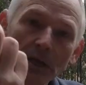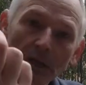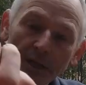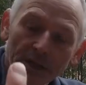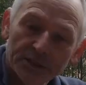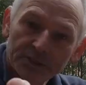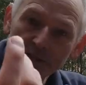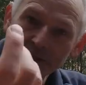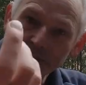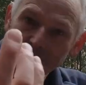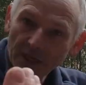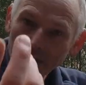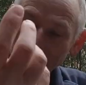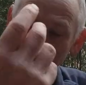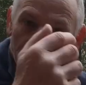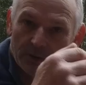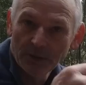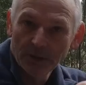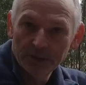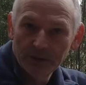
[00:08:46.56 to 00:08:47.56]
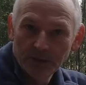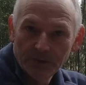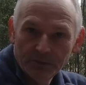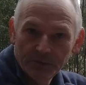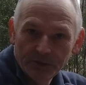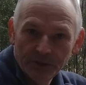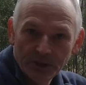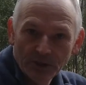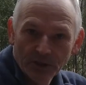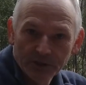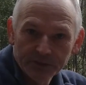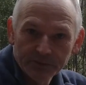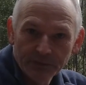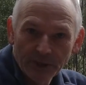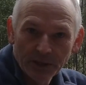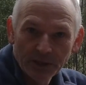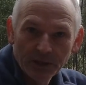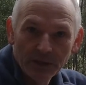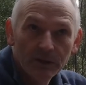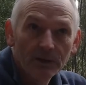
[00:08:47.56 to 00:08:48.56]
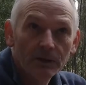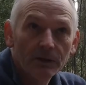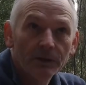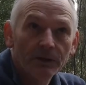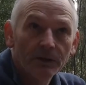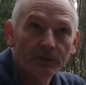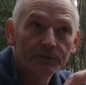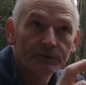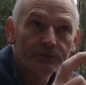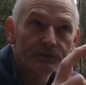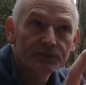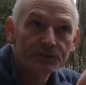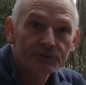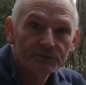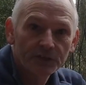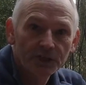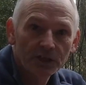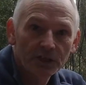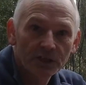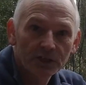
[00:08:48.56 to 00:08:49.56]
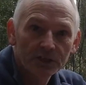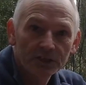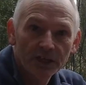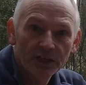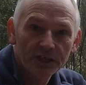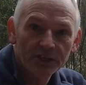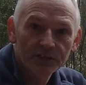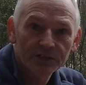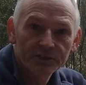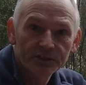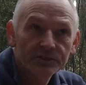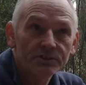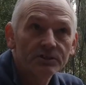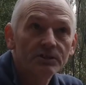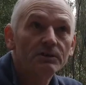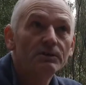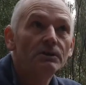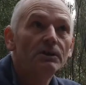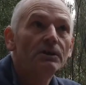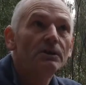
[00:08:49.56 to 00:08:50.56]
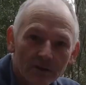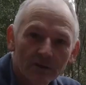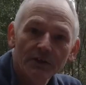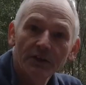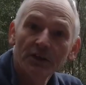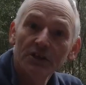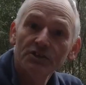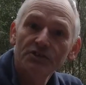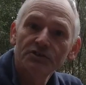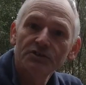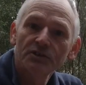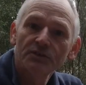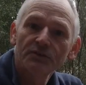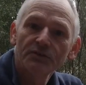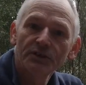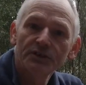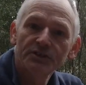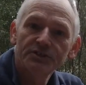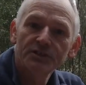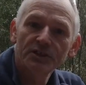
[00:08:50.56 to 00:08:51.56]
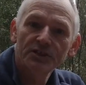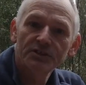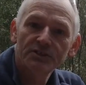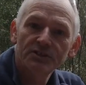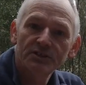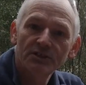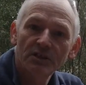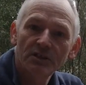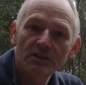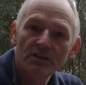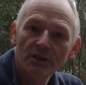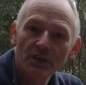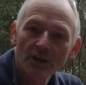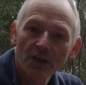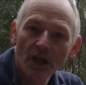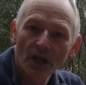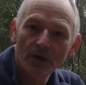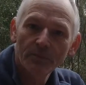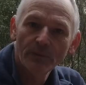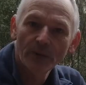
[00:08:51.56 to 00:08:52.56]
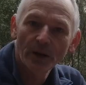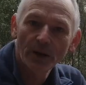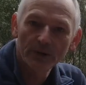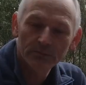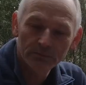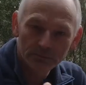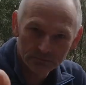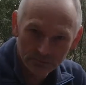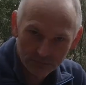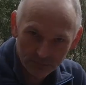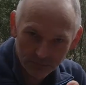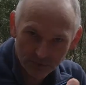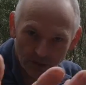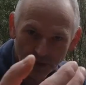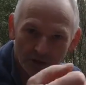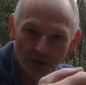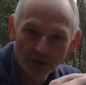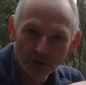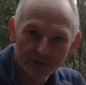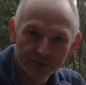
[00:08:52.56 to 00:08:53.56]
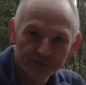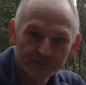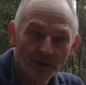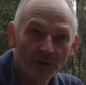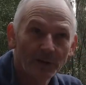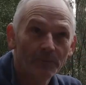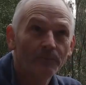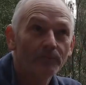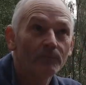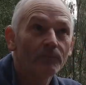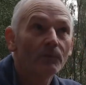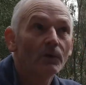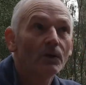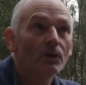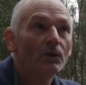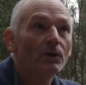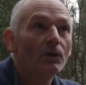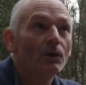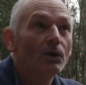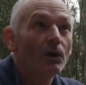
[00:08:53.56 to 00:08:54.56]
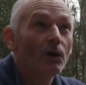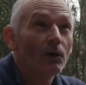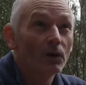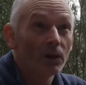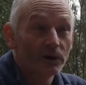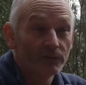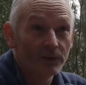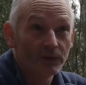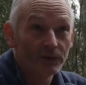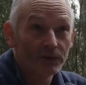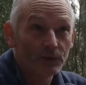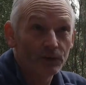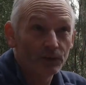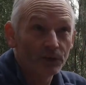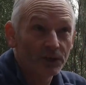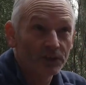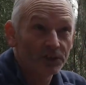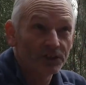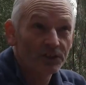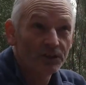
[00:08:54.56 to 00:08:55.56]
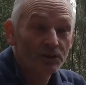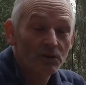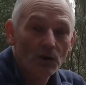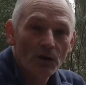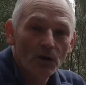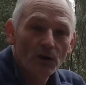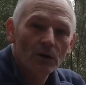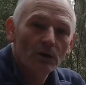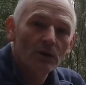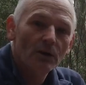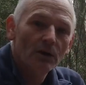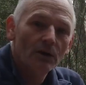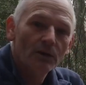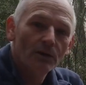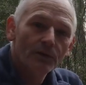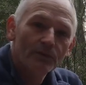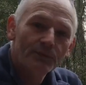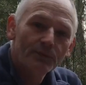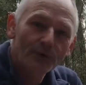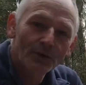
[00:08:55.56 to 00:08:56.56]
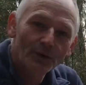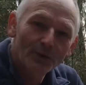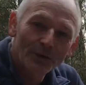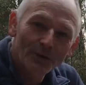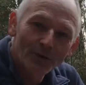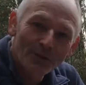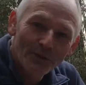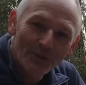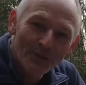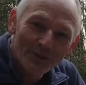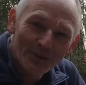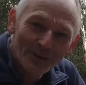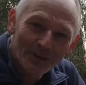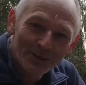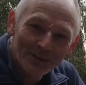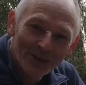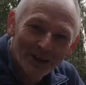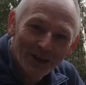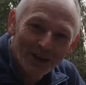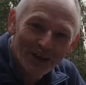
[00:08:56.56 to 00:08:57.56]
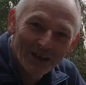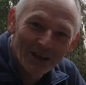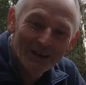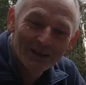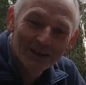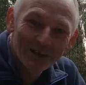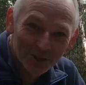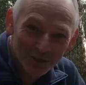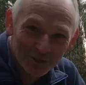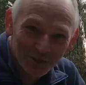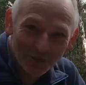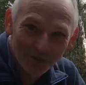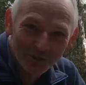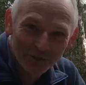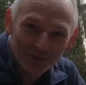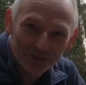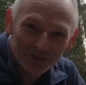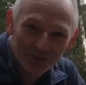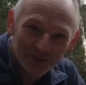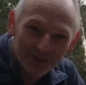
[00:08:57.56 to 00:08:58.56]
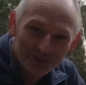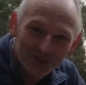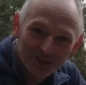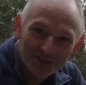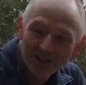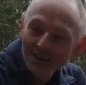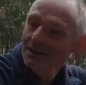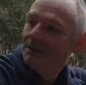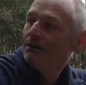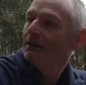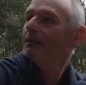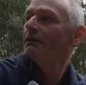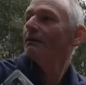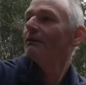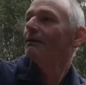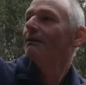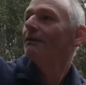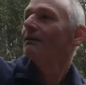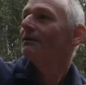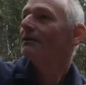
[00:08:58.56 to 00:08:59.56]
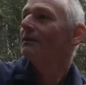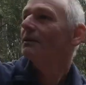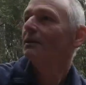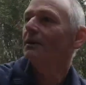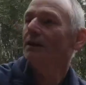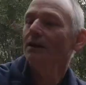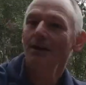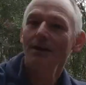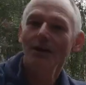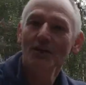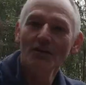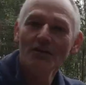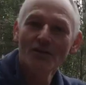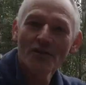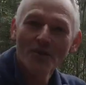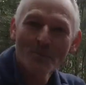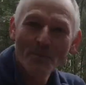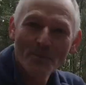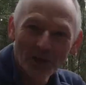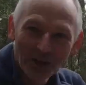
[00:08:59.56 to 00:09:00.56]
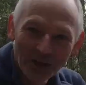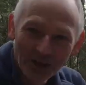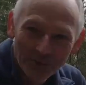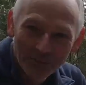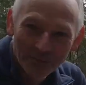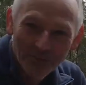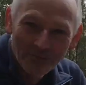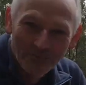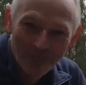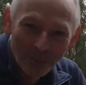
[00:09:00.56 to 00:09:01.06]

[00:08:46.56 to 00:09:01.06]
and that's exactly what I did with the Osmo. Now there was 3 contenders: the Insta360, the GoPro, and the Osmo. Well, I very quickly threw the Insta360 in the bin.